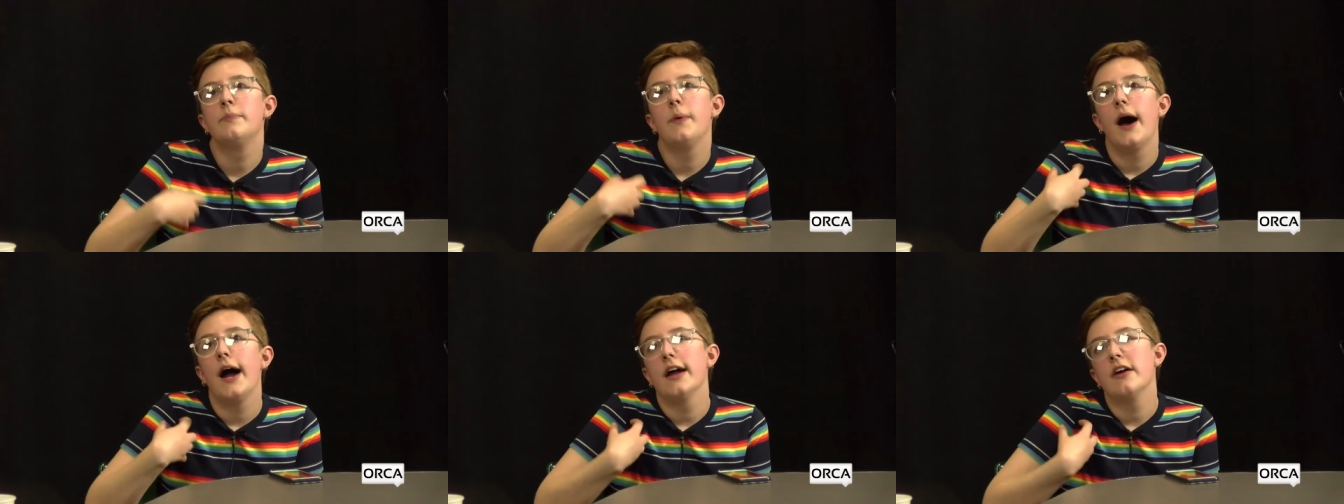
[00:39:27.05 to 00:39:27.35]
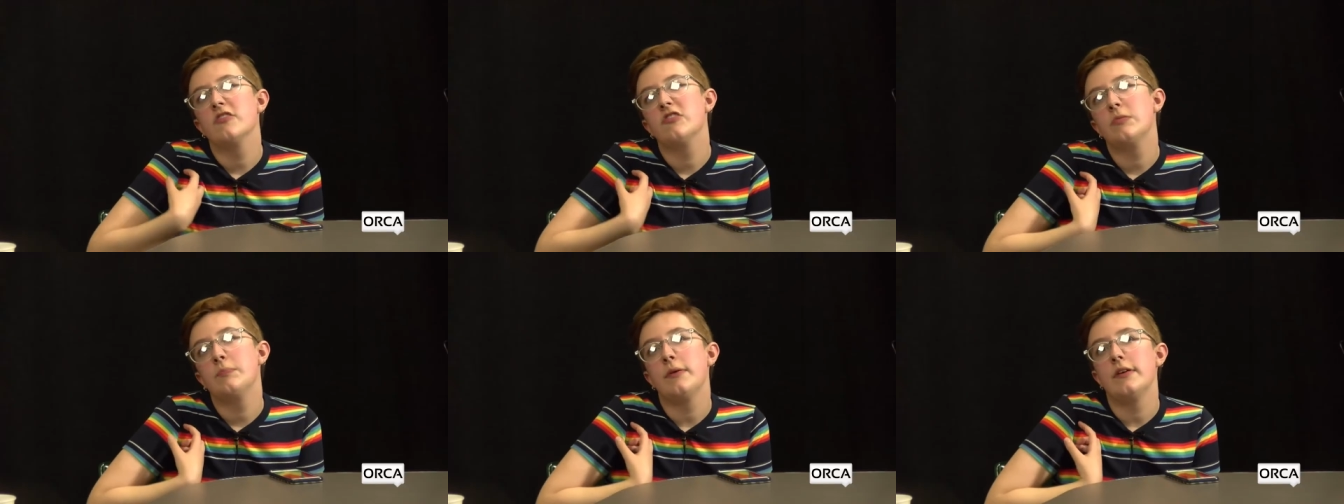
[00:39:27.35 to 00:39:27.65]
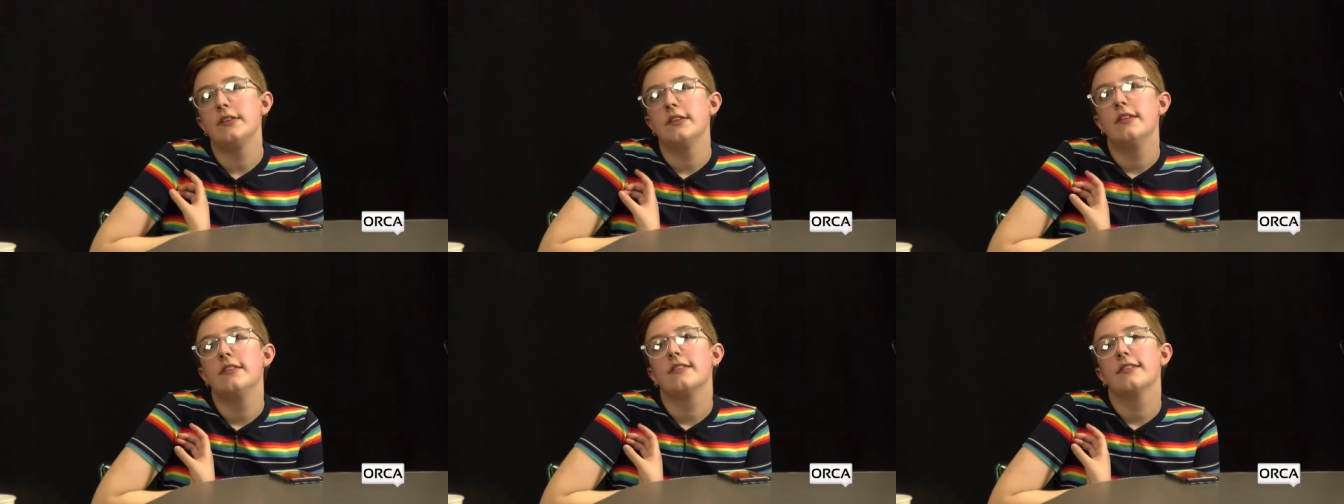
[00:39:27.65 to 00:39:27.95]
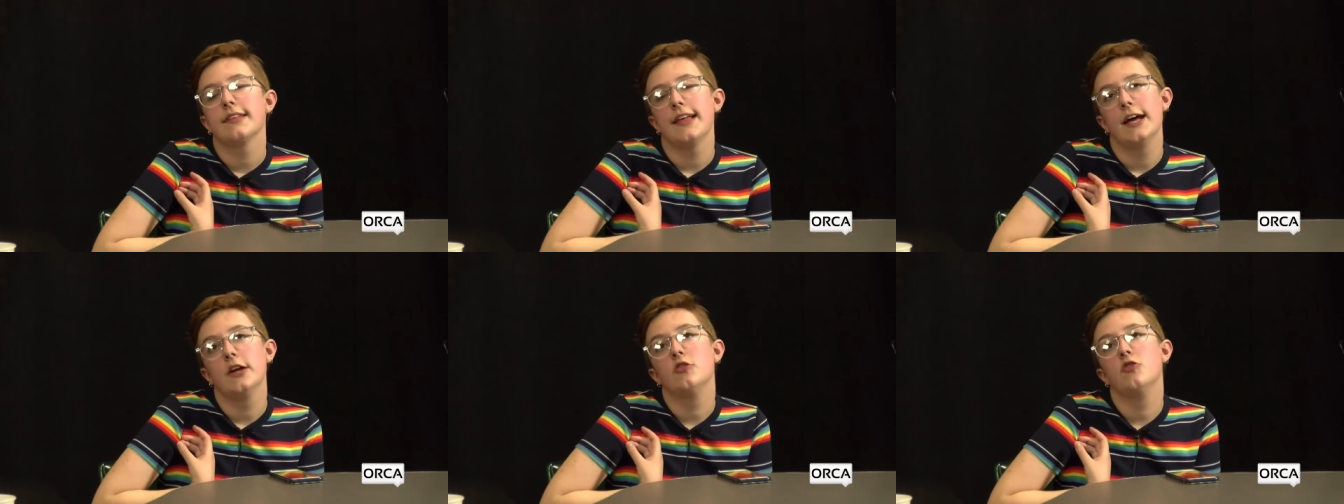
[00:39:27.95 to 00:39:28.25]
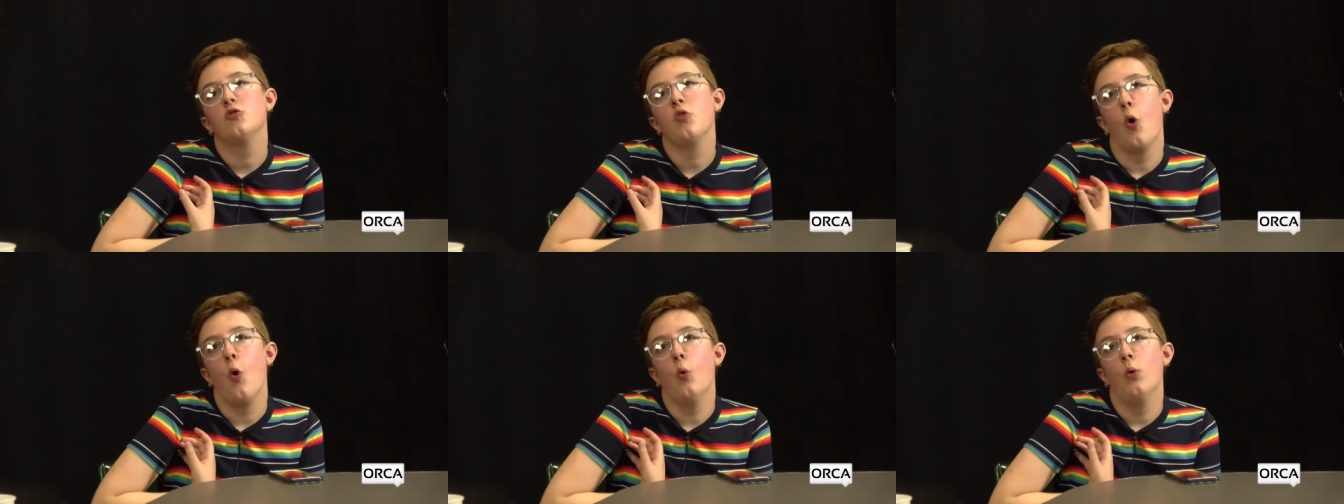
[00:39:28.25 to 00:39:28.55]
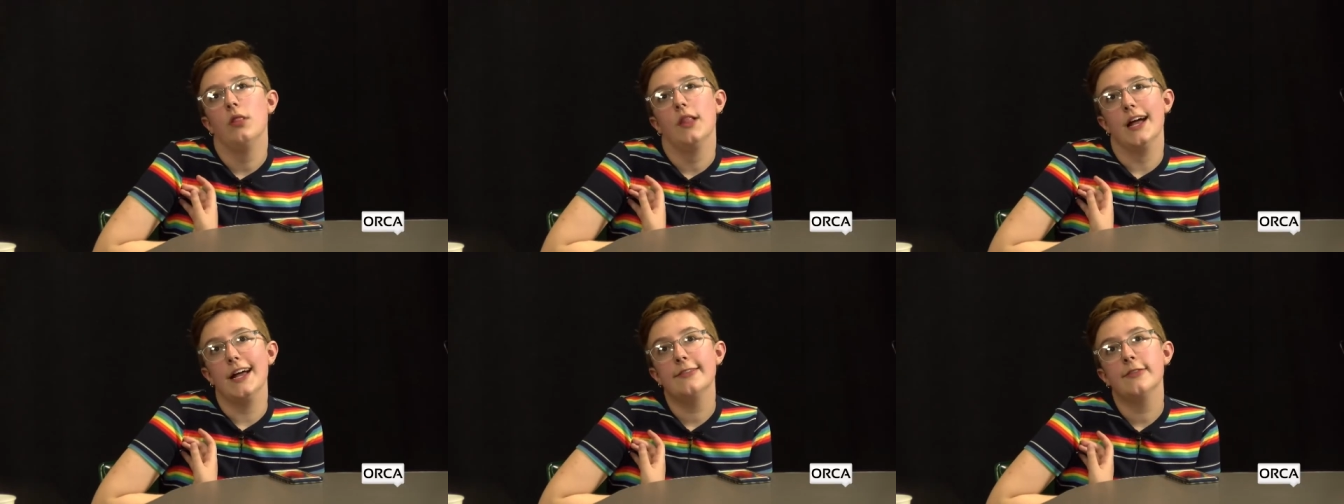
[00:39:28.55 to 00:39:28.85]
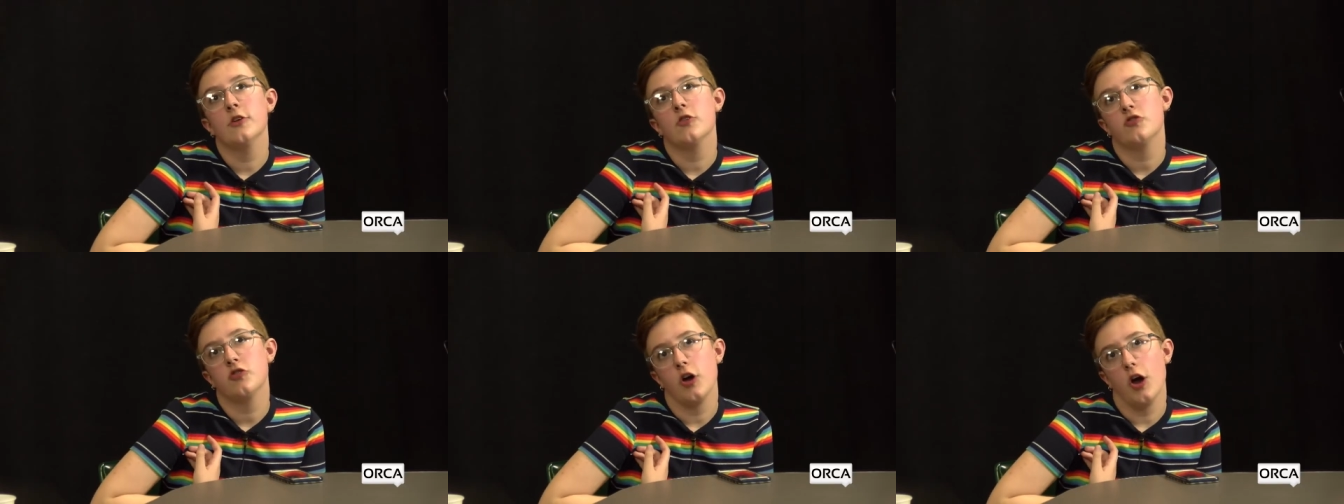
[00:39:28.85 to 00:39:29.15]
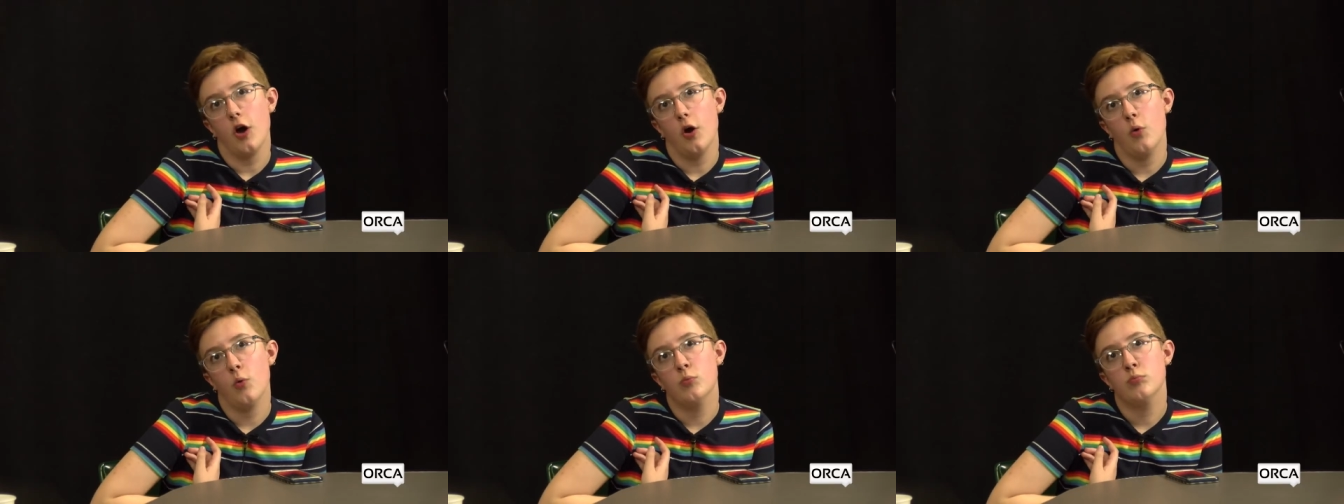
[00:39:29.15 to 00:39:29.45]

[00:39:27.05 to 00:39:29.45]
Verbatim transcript: biased opinions. I don't like the show.